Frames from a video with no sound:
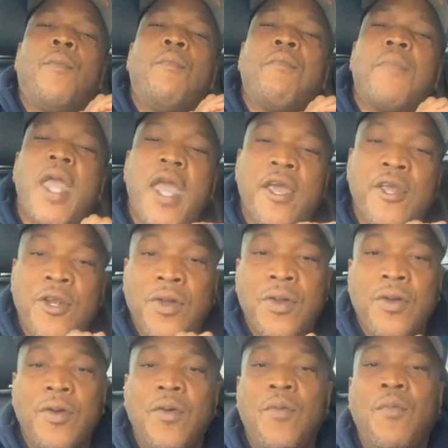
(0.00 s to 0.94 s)

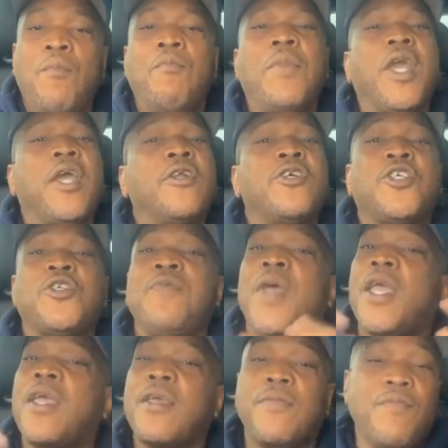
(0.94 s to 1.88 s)
manner.
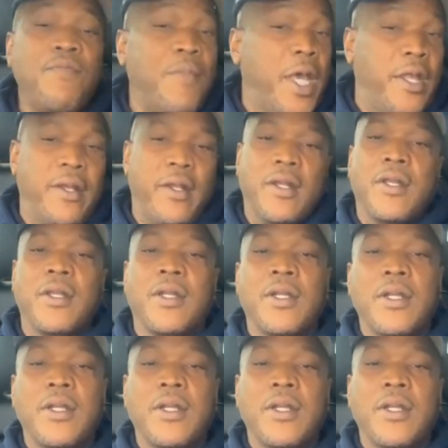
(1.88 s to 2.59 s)
Manners maketh men.